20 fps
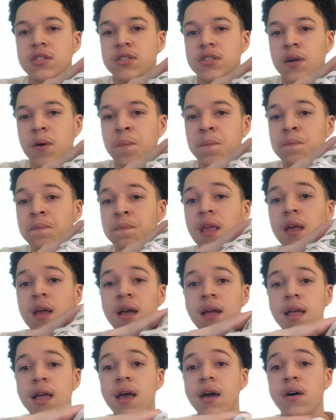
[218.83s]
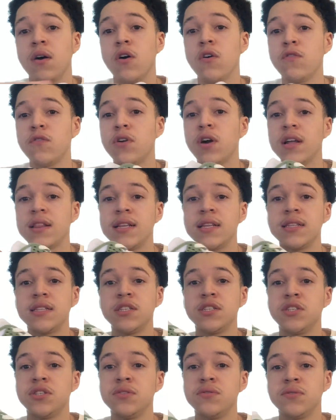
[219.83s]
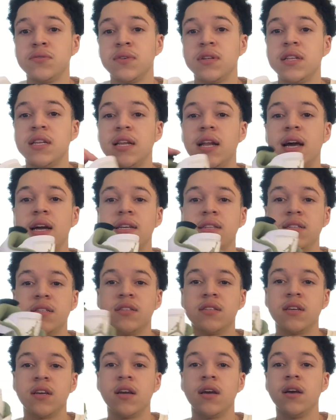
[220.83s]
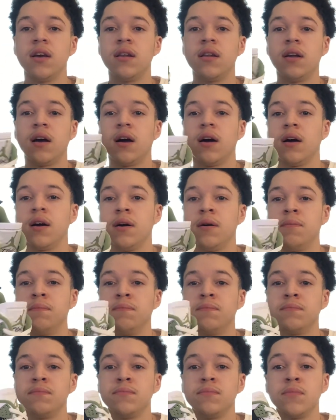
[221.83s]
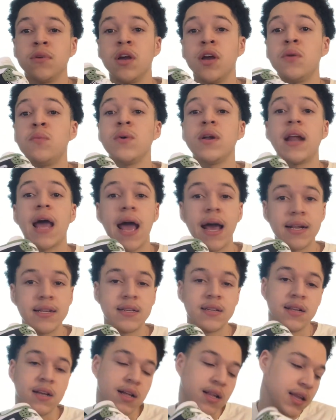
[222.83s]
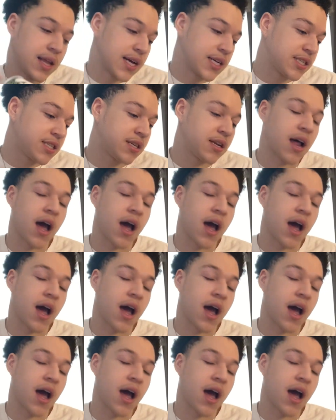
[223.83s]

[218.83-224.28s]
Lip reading: So yeah, overall, I think this shoe is really nice. It's a good one to add to the collection.